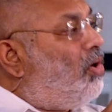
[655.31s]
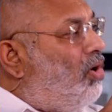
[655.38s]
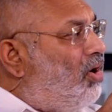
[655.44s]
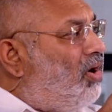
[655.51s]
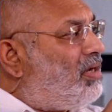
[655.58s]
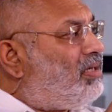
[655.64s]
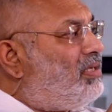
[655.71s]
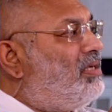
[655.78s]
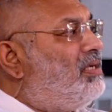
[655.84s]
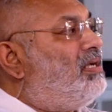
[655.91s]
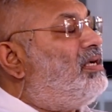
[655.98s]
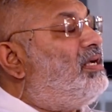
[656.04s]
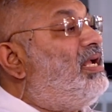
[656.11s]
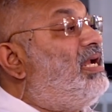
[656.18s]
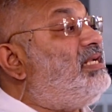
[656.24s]

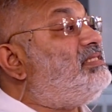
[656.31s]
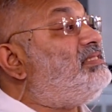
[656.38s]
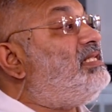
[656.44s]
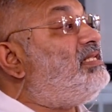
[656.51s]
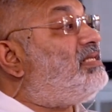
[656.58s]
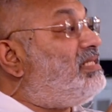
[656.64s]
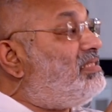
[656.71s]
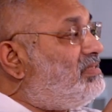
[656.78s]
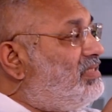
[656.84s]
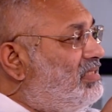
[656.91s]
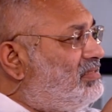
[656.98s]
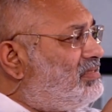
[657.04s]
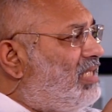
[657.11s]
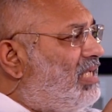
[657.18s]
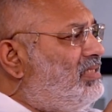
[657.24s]
or it is increasing
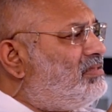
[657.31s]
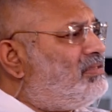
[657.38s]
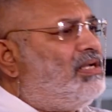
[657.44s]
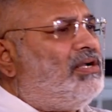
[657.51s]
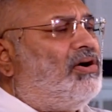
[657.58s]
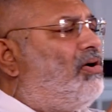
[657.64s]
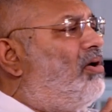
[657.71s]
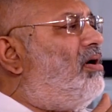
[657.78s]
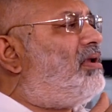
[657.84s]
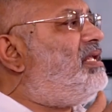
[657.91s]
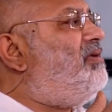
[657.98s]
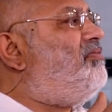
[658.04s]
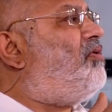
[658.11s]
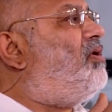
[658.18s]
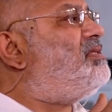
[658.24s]
in size, or
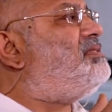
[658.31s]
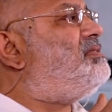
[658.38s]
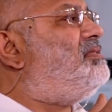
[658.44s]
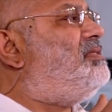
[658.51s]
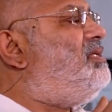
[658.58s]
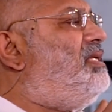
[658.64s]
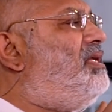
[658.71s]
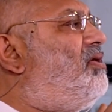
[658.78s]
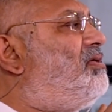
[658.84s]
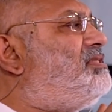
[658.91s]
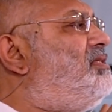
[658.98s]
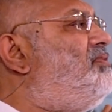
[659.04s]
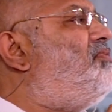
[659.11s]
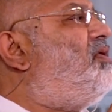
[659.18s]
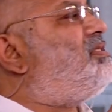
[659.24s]
he or
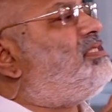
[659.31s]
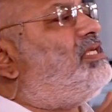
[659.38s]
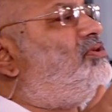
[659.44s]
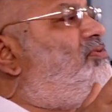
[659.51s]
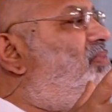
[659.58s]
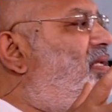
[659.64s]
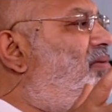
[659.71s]
she wants it to be